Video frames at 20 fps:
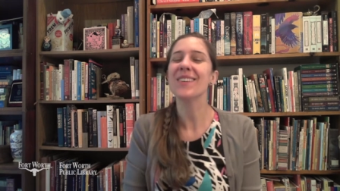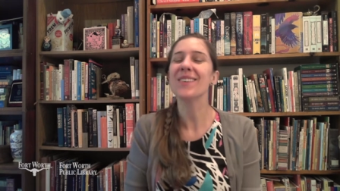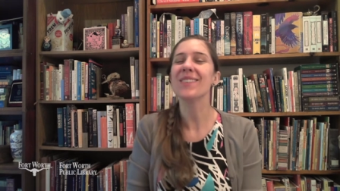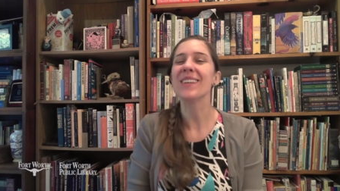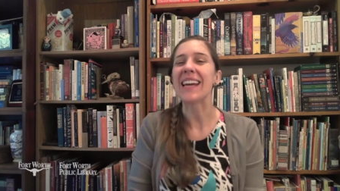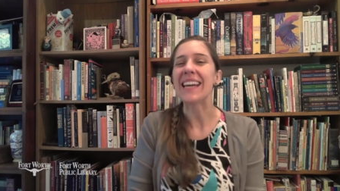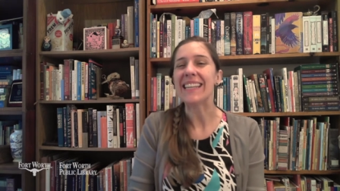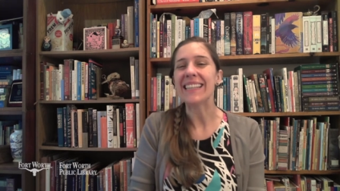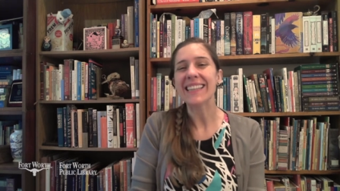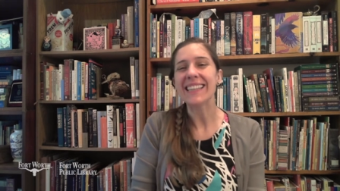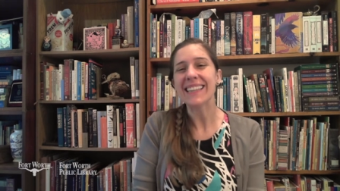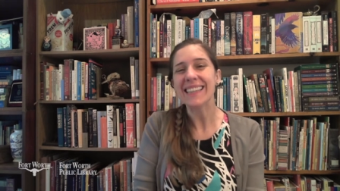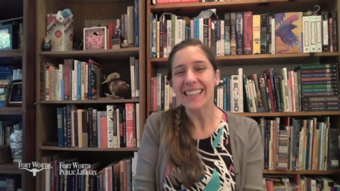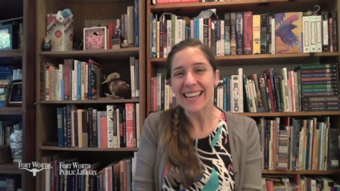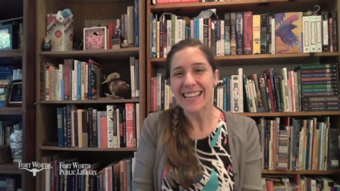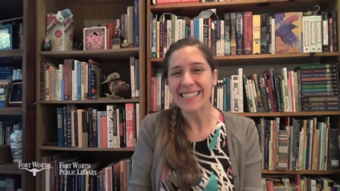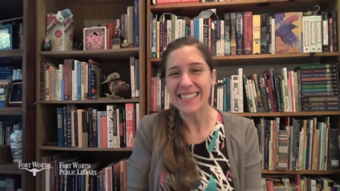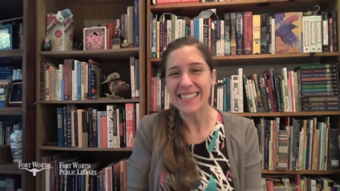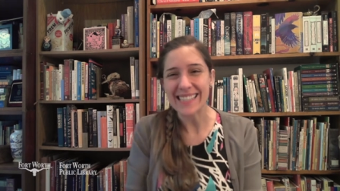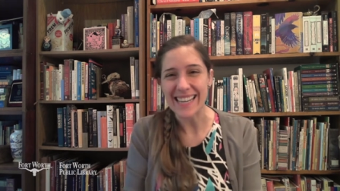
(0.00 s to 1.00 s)
Great,
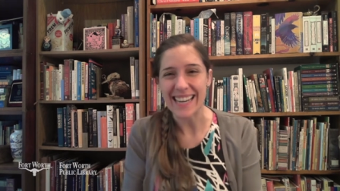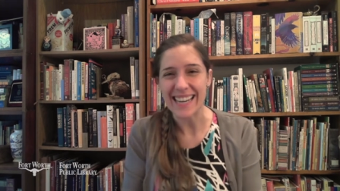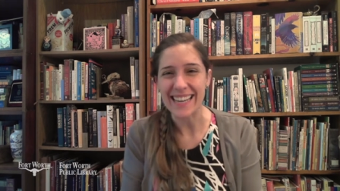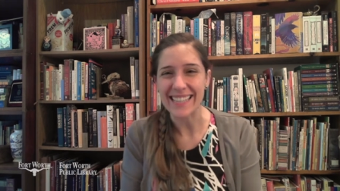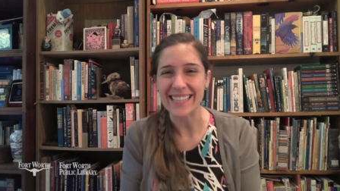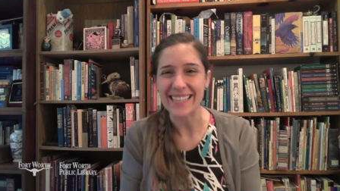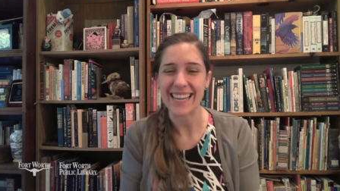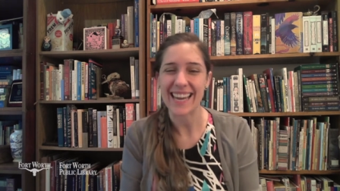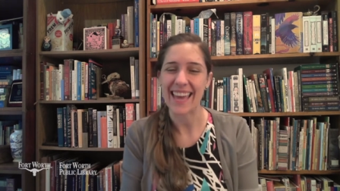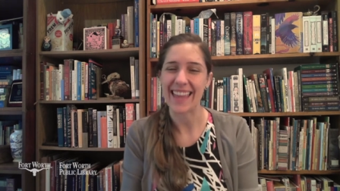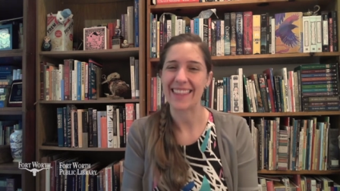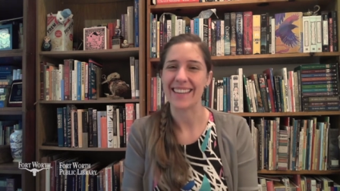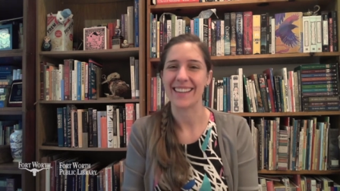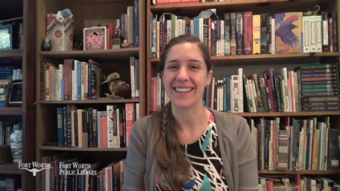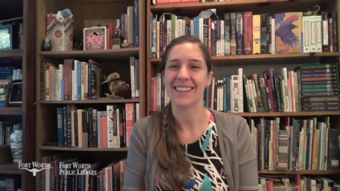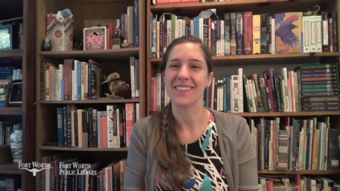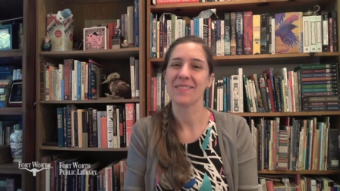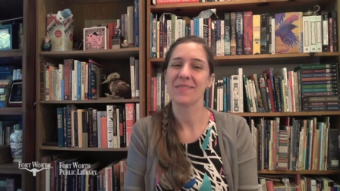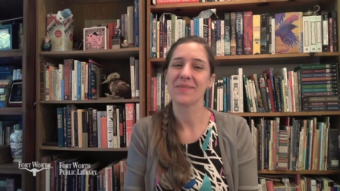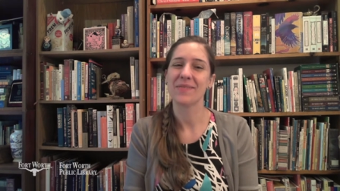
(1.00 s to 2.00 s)
let's sing it
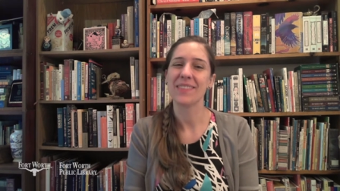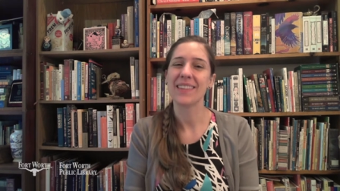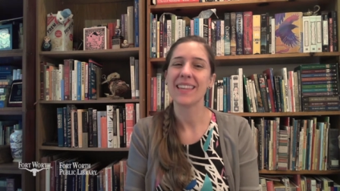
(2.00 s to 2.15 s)
together.